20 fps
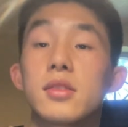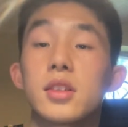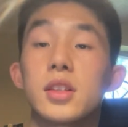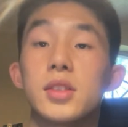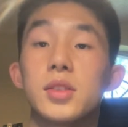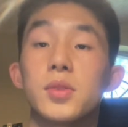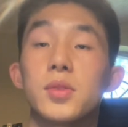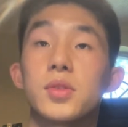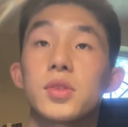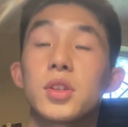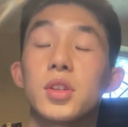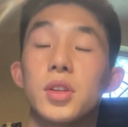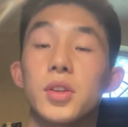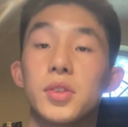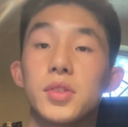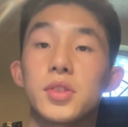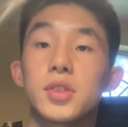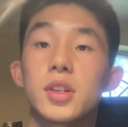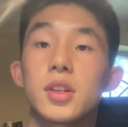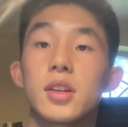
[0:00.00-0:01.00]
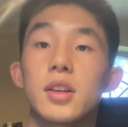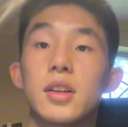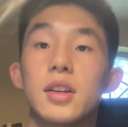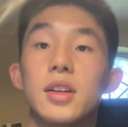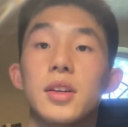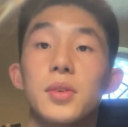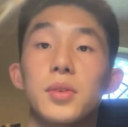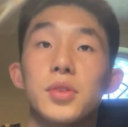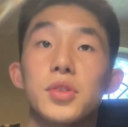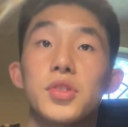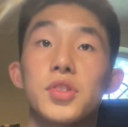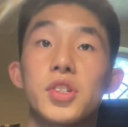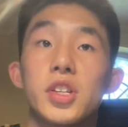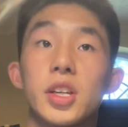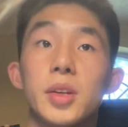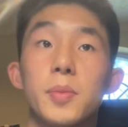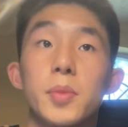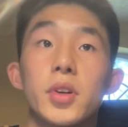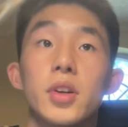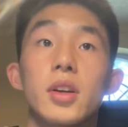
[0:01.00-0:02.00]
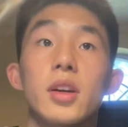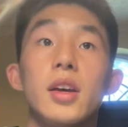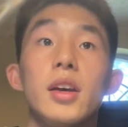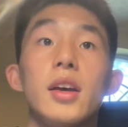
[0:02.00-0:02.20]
because it was closer, it was cheaper,